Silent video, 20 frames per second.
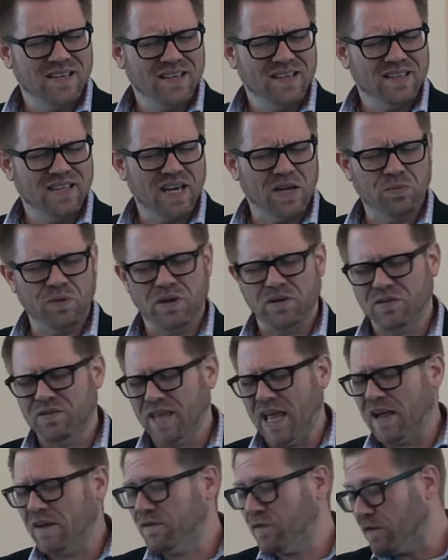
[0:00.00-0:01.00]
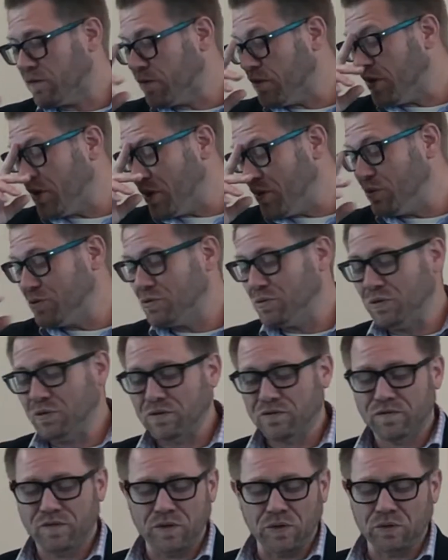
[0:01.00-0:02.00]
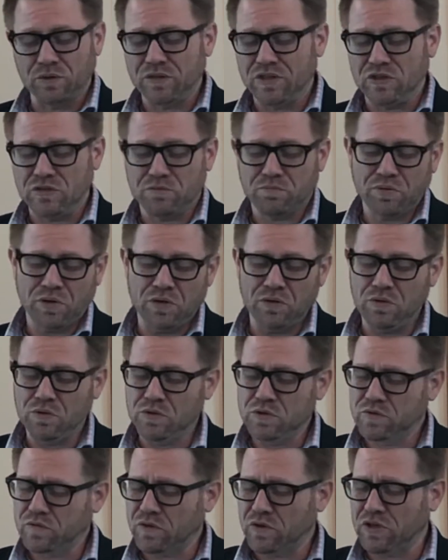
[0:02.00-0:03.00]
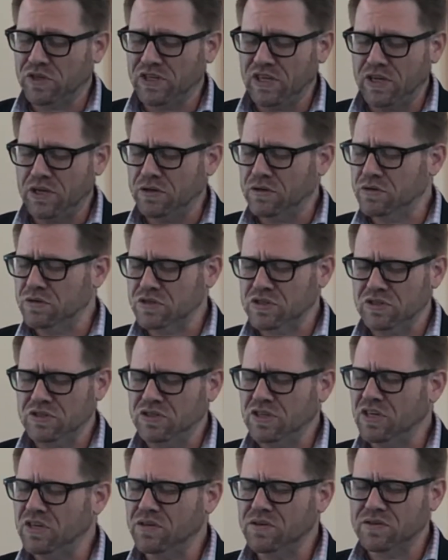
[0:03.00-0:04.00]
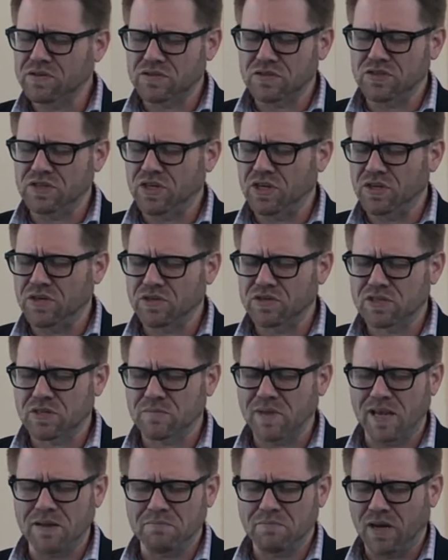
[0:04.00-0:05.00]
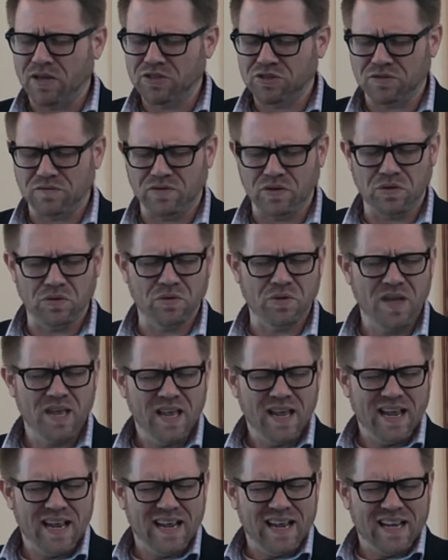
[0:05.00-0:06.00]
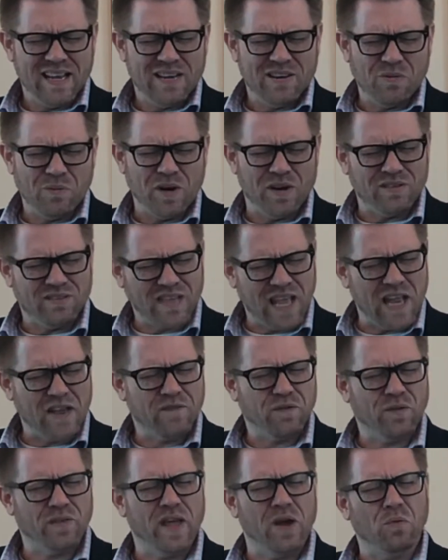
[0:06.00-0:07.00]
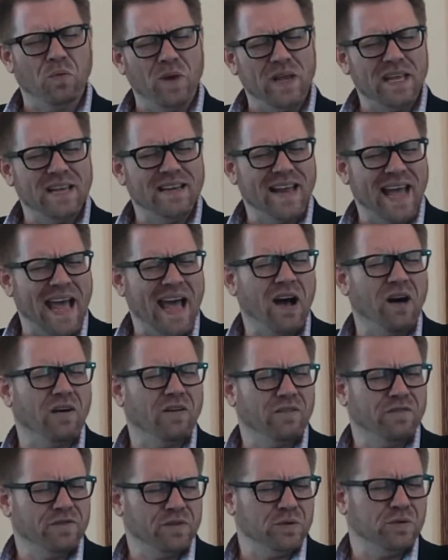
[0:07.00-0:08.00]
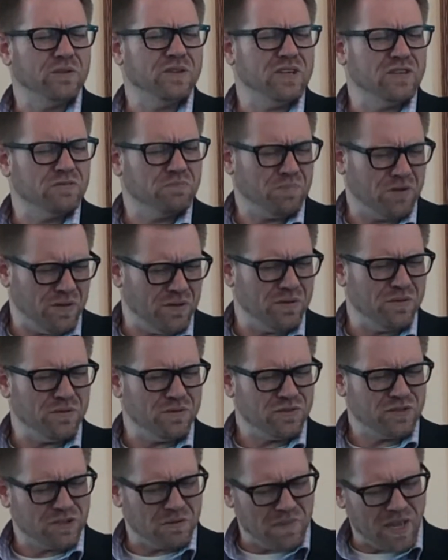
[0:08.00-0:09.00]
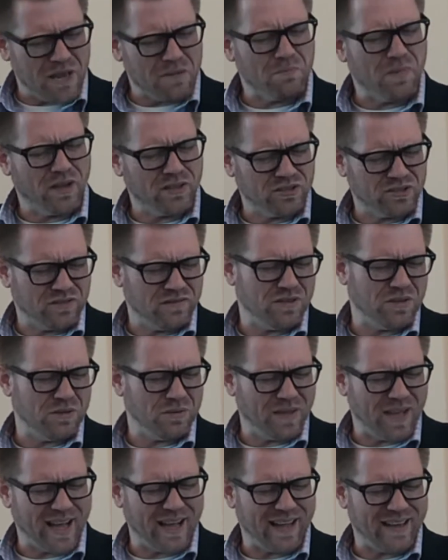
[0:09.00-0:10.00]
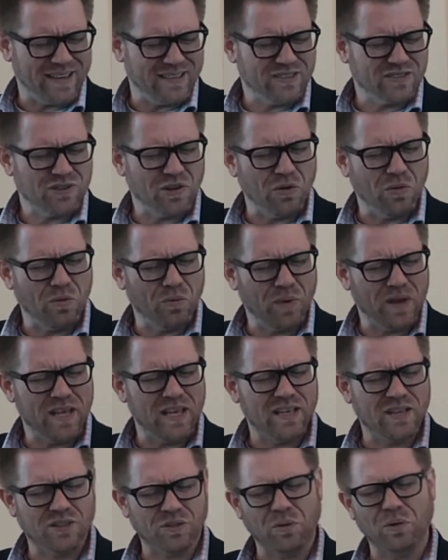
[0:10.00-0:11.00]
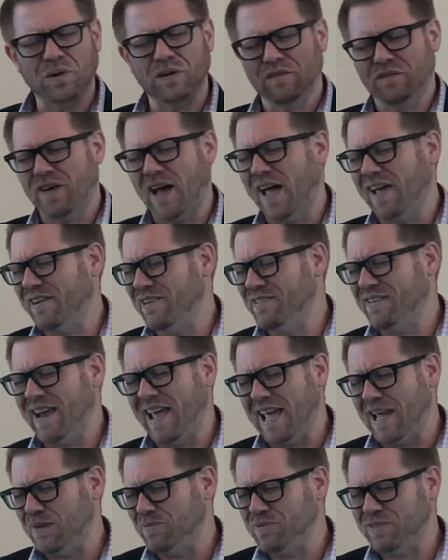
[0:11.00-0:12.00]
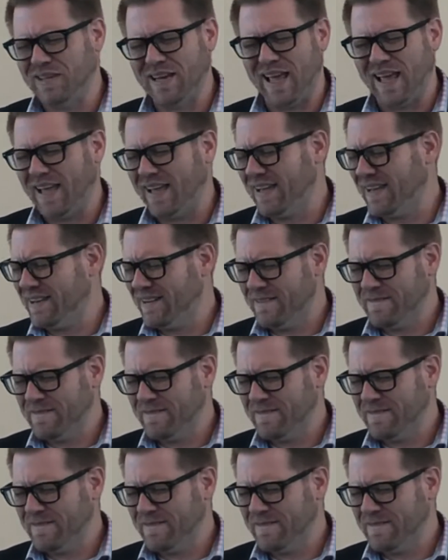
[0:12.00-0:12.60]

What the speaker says: God, we are thankful for those who have filled these pews for years and years and years to make much of you. We are thankful that we now fill these pews to make much of you, God. And so we glorify your name today.